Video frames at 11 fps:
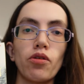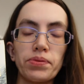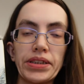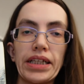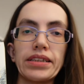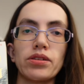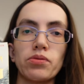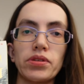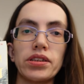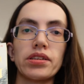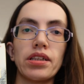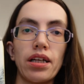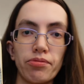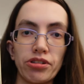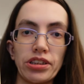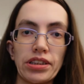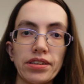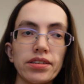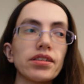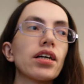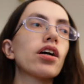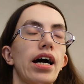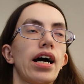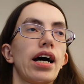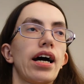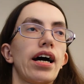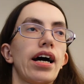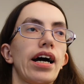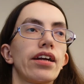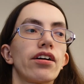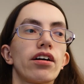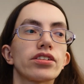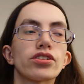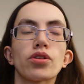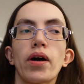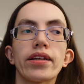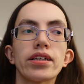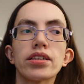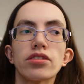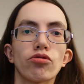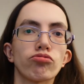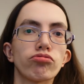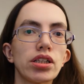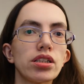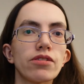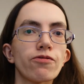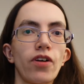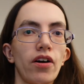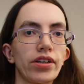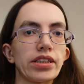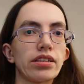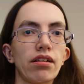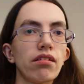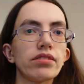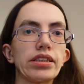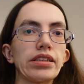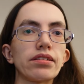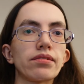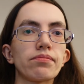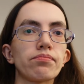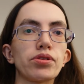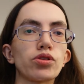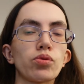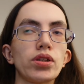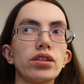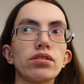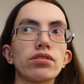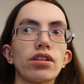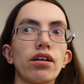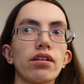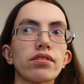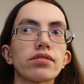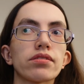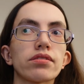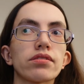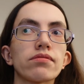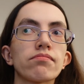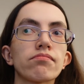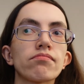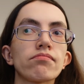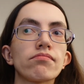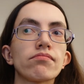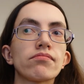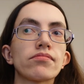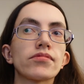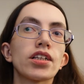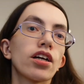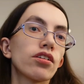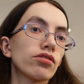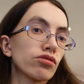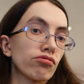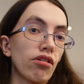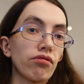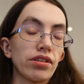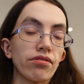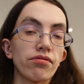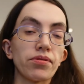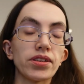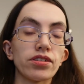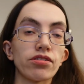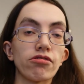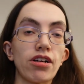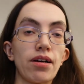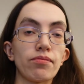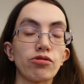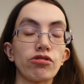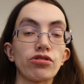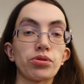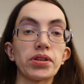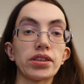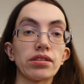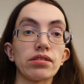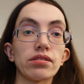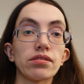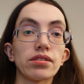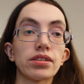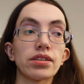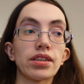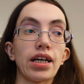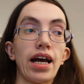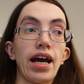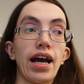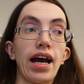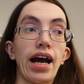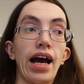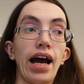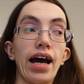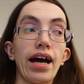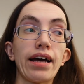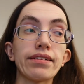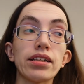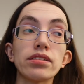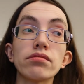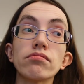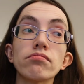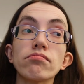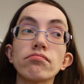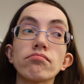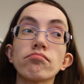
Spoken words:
obsessed with celebrities. And I think there's a really fine line between just scrolling through Instagram or on Twitter and then